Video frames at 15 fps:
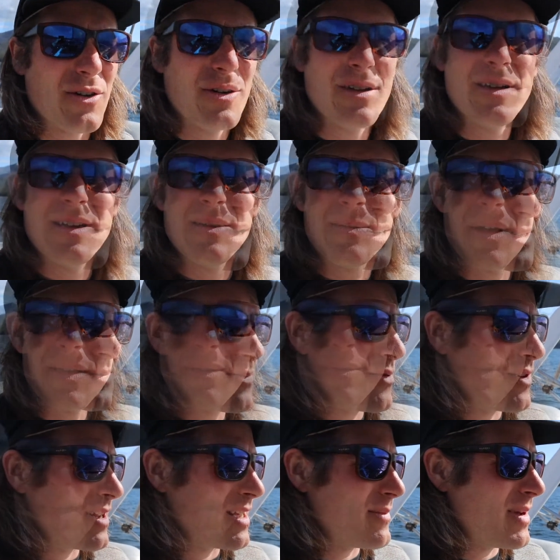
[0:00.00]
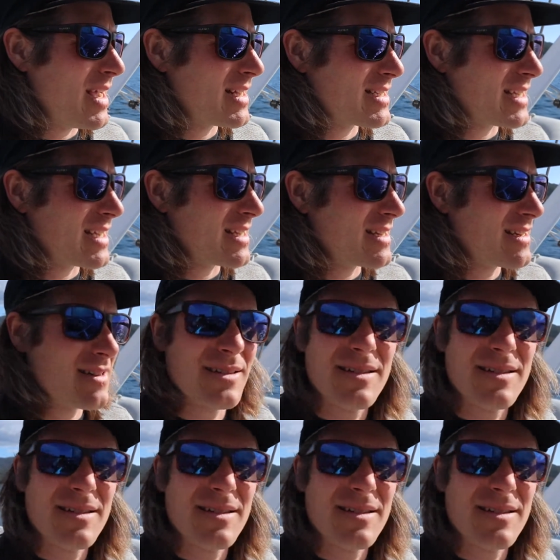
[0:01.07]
Anyways, a pretty amazing